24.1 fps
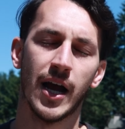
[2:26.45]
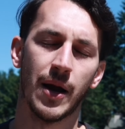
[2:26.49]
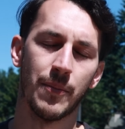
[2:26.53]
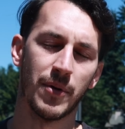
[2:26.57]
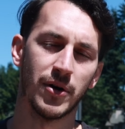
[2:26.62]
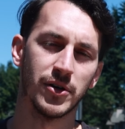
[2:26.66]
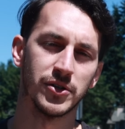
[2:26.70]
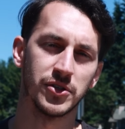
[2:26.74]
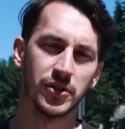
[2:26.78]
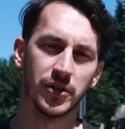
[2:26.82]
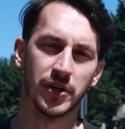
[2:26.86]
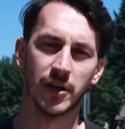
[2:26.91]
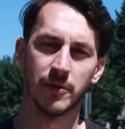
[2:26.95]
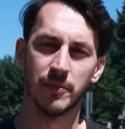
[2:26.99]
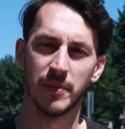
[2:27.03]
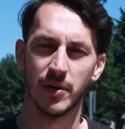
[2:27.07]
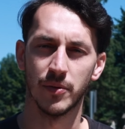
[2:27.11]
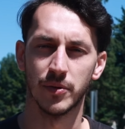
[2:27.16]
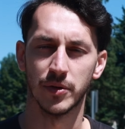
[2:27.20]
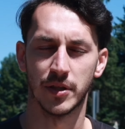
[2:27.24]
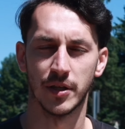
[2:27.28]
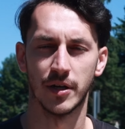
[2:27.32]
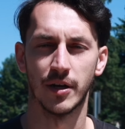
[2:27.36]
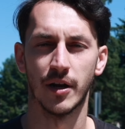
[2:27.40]
I'm also gonna
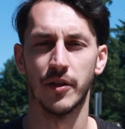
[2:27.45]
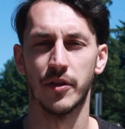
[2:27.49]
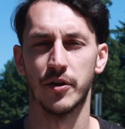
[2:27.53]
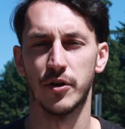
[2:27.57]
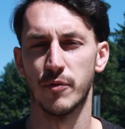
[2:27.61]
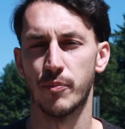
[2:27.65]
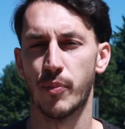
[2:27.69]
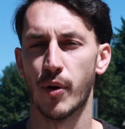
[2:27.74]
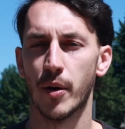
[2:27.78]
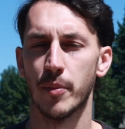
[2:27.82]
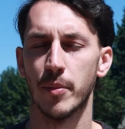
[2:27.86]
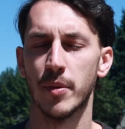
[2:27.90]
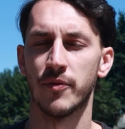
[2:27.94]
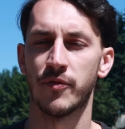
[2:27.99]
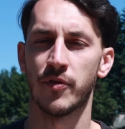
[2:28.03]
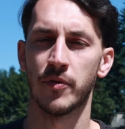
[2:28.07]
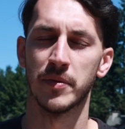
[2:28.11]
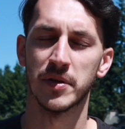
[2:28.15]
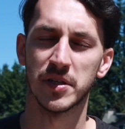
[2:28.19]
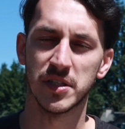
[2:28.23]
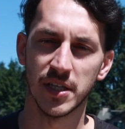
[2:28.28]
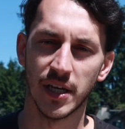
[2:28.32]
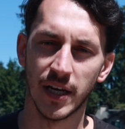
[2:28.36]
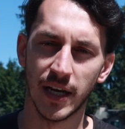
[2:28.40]
meet with another department
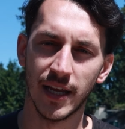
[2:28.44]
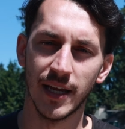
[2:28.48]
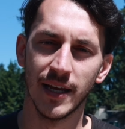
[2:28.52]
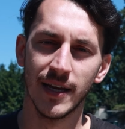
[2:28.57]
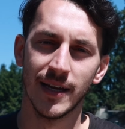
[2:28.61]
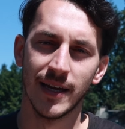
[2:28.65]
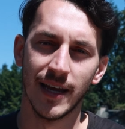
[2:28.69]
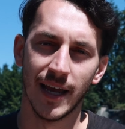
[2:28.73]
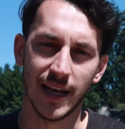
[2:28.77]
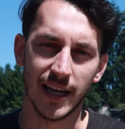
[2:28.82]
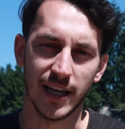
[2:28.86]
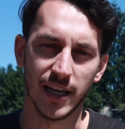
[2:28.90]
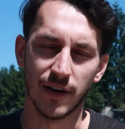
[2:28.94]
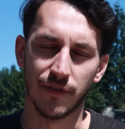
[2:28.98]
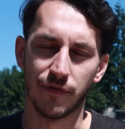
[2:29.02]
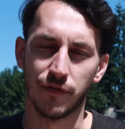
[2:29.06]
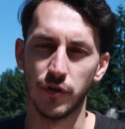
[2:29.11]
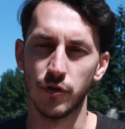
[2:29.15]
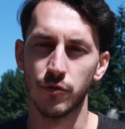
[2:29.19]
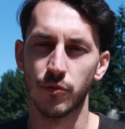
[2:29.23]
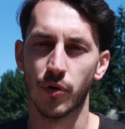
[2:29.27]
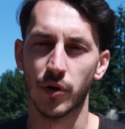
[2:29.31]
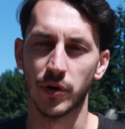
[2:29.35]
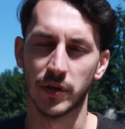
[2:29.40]
from the city and get a
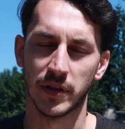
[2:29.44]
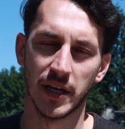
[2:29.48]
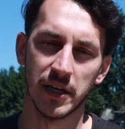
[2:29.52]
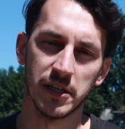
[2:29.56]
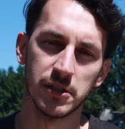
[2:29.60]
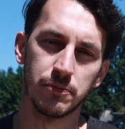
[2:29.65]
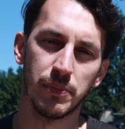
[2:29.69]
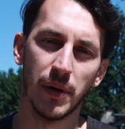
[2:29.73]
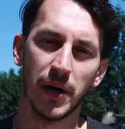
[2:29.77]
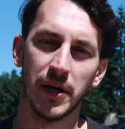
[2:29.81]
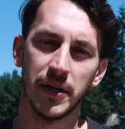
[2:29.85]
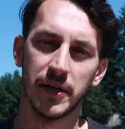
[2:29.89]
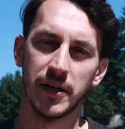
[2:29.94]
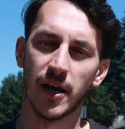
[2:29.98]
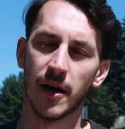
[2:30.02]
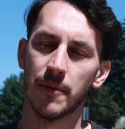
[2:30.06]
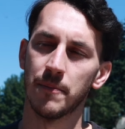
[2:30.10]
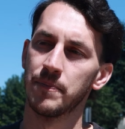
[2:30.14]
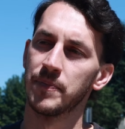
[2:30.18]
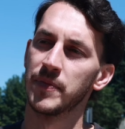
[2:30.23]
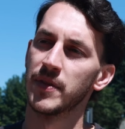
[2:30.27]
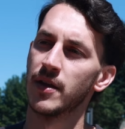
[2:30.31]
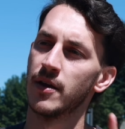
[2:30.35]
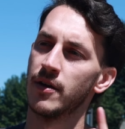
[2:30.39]
few more things buttoned
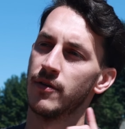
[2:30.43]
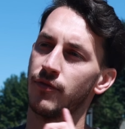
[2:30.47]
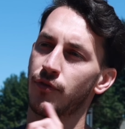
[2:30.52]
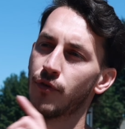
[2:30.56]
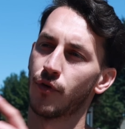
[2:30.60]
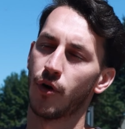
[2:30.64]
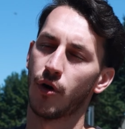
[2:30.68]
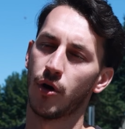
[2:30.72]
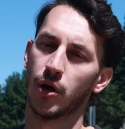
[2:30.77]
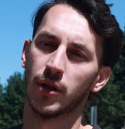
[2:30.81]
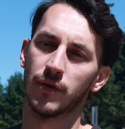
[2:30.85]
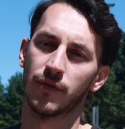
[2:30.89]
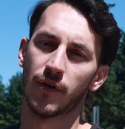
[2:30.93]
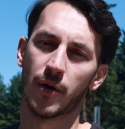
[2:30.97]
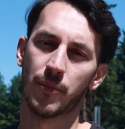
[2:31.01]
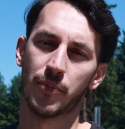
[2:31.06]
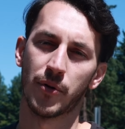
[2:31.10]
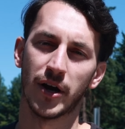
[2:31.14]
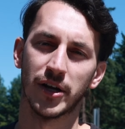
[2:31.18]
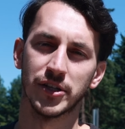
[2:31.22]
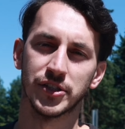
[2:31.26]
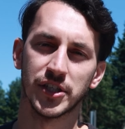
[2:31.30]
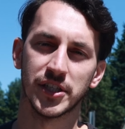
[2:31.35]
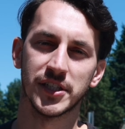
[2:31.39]
up for all of our
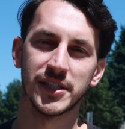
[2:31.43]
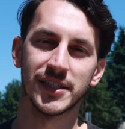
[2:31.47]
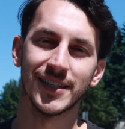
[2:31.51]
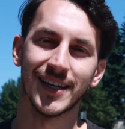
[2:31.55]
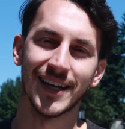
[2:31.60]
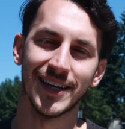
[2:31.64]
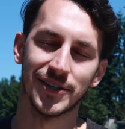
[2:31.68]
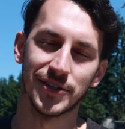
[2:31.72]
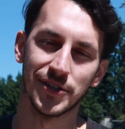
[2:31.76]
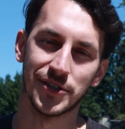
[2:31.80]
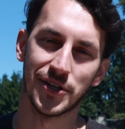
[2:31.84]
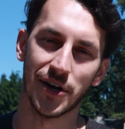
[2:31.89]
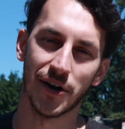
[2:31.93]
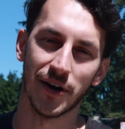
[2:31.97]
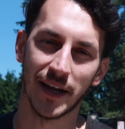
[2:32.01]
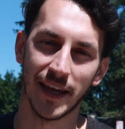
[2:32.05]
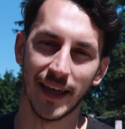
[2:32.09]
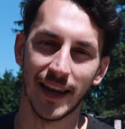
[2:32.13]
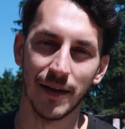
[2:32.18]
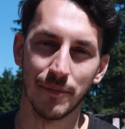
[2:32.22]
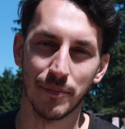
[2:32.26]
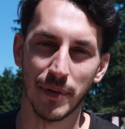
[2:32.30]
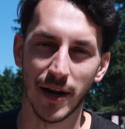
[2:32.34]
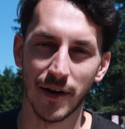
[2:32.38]
projects and to start
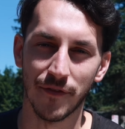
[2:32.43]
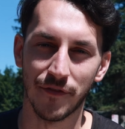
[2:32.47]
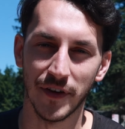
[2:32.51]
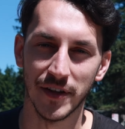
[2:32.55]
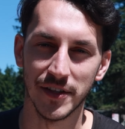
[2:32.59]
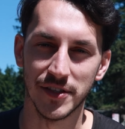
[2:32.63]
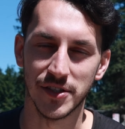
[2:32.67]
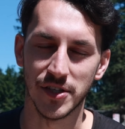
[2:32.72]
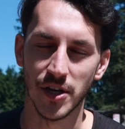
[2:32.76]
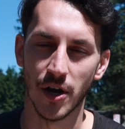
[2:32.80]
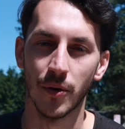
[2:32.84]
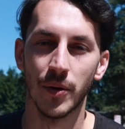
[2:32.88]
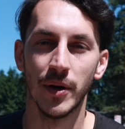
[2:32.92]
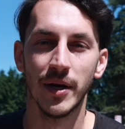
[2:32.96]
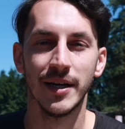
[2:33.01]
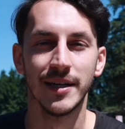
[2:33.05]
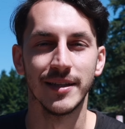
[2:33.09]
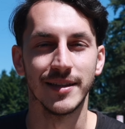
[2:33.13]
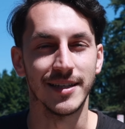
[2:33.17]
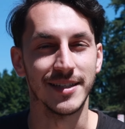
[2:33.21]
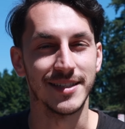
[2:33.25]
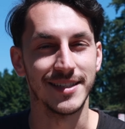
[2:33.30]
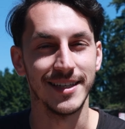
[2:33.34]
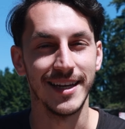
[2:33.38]
getting benefits. So
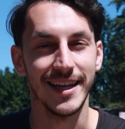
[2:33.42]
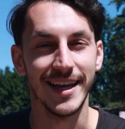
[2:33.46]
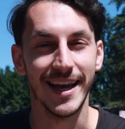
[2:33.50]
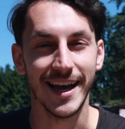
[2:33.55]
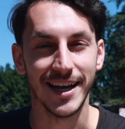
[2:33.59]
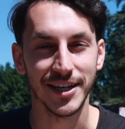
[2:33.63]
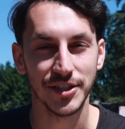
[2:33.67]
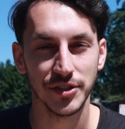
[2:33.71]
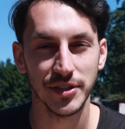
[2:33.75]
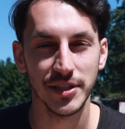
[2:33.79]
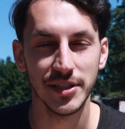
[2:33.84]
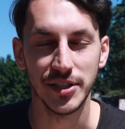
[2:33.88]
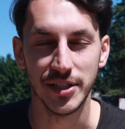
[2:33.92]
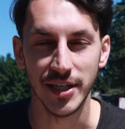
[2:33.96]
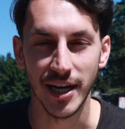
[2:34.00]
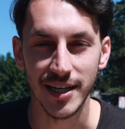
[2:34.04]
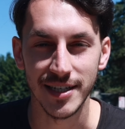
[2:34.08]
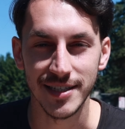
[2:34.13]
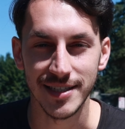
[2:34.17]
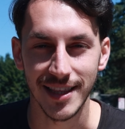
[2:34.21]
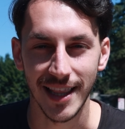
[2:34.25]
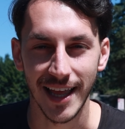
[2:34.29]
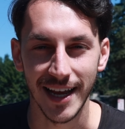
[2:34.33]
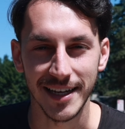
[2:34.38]
the city actually
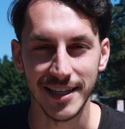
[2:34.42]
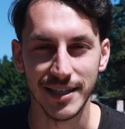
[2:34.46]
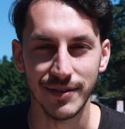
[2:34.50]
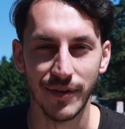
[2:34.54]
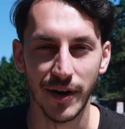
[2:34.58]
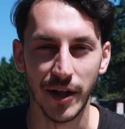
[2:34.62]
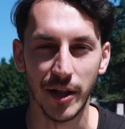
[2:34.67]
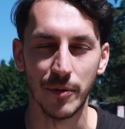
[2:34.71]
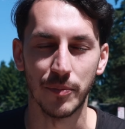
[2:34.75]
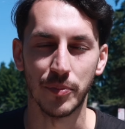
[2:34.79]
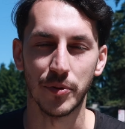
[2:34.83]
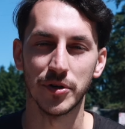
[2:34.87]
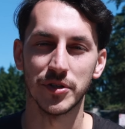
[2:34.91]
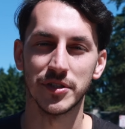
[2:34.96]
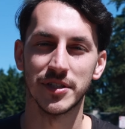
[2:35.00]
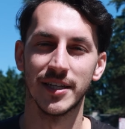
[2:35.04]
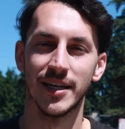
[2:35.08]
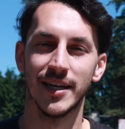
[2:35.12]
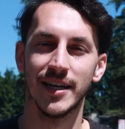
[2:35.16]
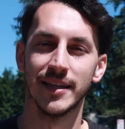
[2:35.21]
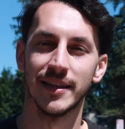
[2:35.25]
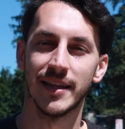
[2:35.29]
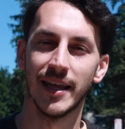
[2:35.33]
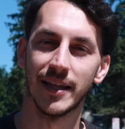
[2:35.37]
does like
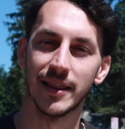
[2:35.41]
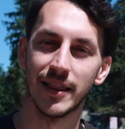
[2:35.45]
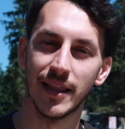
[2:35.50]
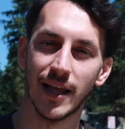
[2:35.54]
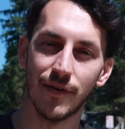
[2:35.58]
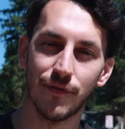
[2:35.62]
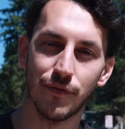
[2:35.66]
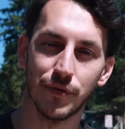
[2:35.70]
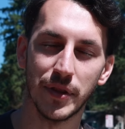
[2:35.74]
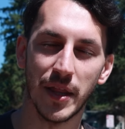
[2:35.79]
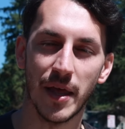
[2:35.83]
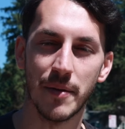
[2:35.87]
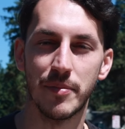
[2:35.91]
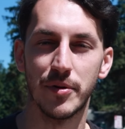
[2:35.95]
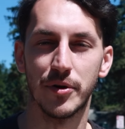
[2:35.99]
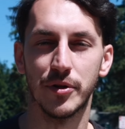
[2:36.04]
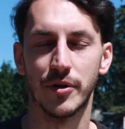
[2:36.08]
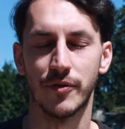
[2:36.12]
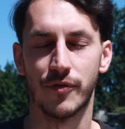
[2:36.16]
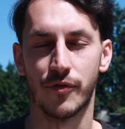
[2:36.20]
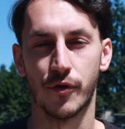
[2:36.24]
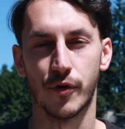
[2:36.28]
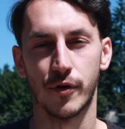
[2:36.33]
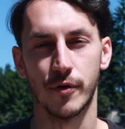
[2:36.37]
developers. They love when they
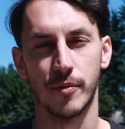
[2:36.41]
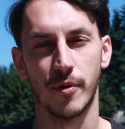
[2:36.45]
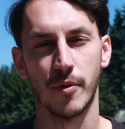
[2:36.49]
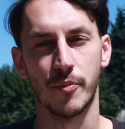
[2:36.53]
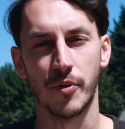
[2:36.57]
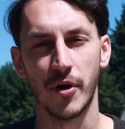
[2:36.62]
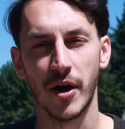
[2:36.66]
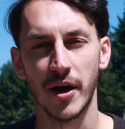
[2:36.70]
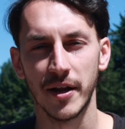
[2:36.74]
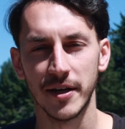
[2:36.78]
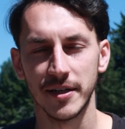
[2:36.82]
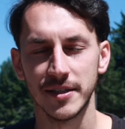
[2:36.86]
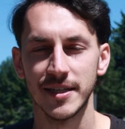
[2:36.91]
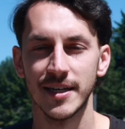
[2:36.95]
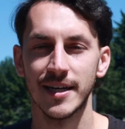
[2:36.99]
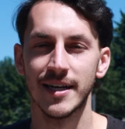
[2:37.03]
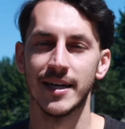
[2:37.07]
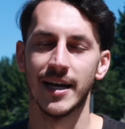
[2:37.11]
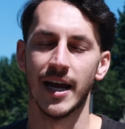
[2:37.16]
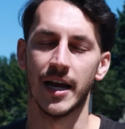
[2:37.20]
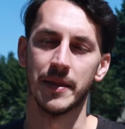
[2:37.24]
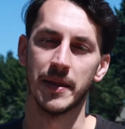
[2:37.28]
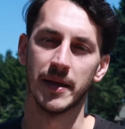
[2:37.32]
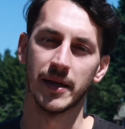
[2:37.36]
build affordable product,
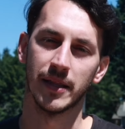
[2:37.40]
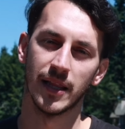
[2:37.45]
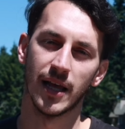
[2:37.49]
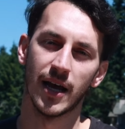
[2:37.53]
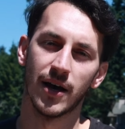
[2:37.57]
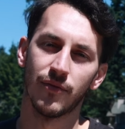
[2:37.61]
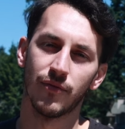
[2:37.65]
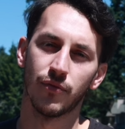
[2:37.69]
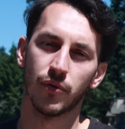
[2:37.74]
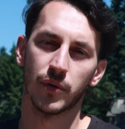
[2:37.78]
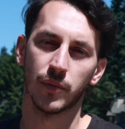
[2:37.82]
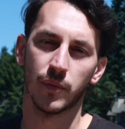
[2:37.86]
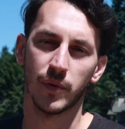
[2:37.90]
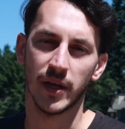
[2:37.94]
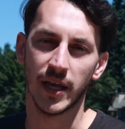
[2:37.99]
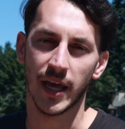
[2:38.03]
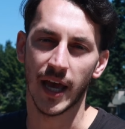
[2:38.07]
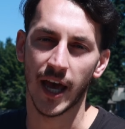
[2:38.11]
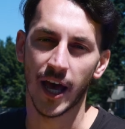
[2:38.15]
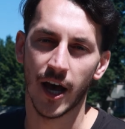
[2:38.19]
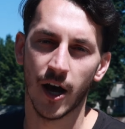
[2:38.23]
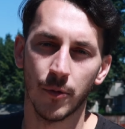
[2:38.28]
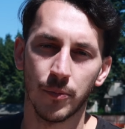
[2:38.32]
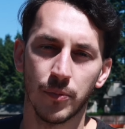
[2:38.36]
and they love when we
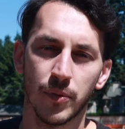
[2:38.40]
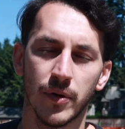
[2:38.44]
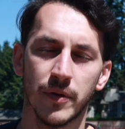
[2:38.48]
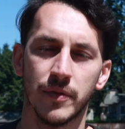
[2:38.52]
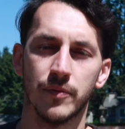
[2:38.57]
help